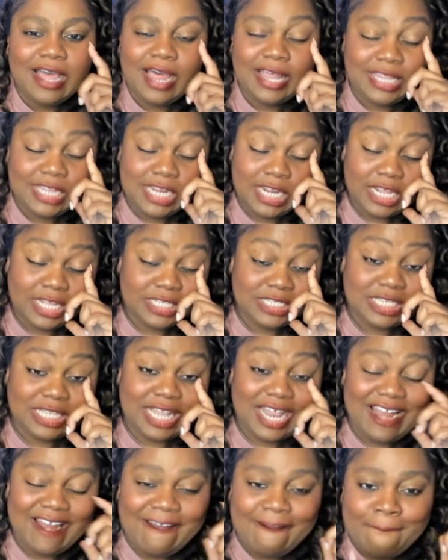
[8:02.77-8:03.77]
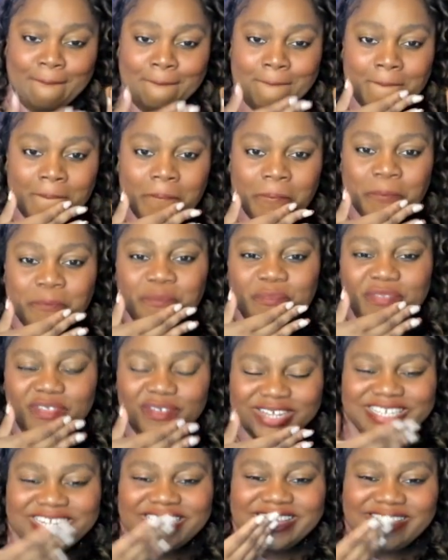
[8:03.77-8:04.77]
I think it's there,
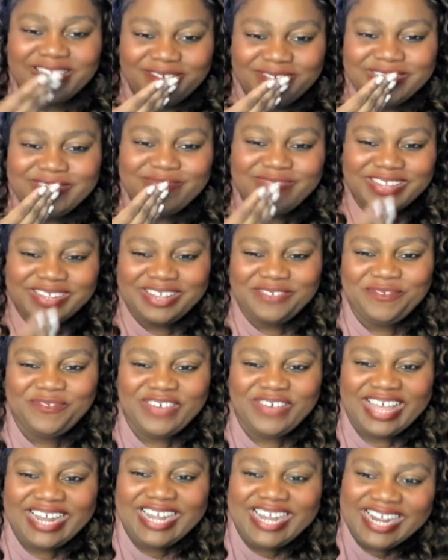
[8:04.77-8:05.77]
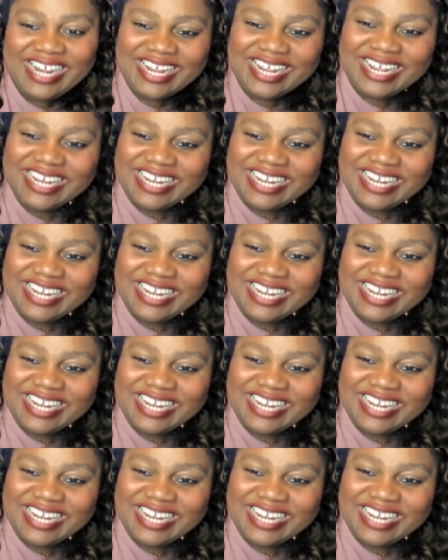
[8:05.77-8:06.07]
which I thought was really funny.